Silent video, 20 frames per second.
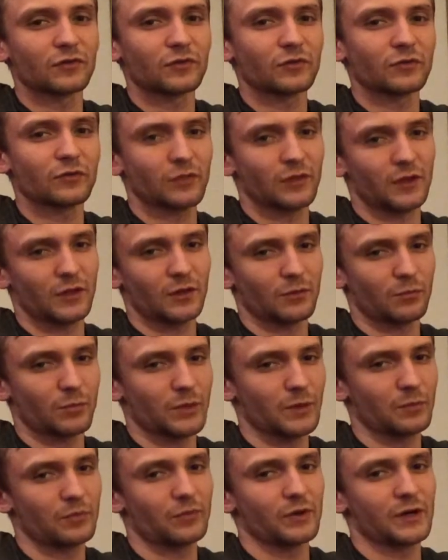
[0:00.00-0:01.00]
You don't think
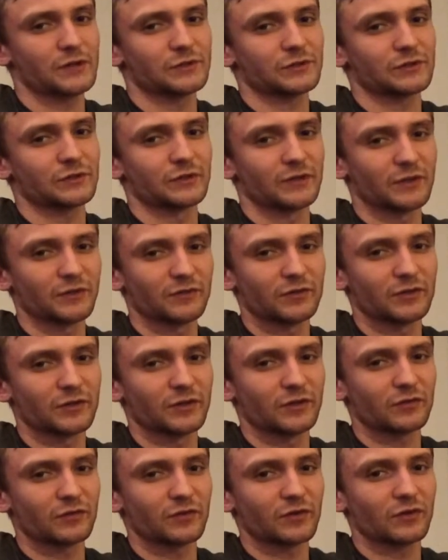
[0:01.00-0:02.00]
people actually live in
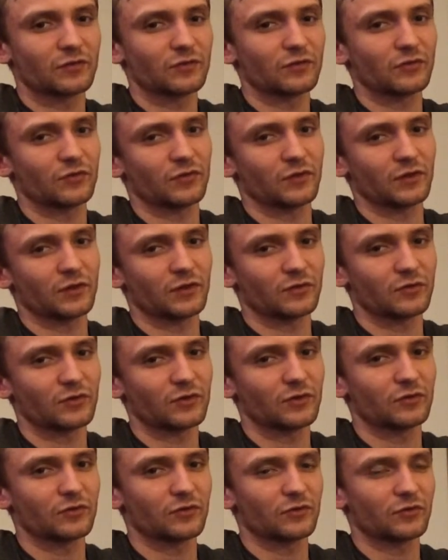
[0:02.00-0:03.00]
Las Vegas. You just think
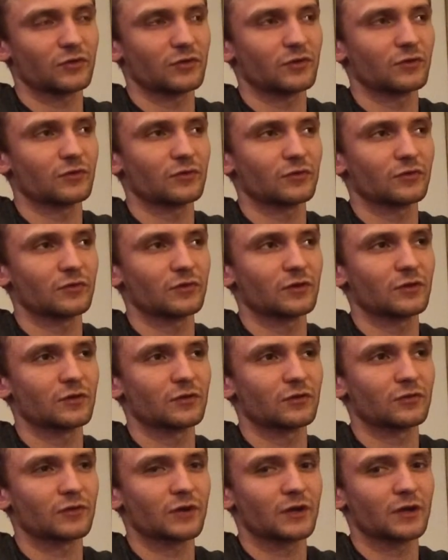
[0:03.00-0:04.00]
casinos, casinos,
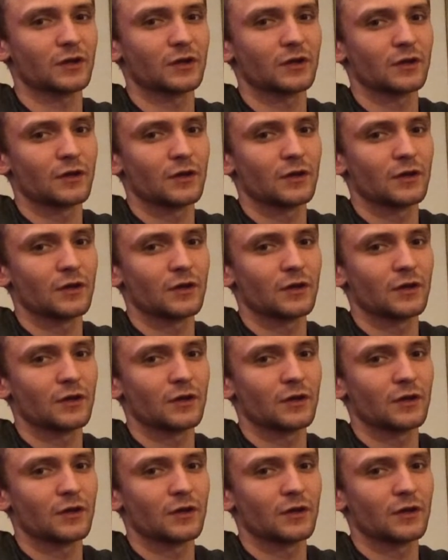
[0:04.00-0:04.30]
casinos, right?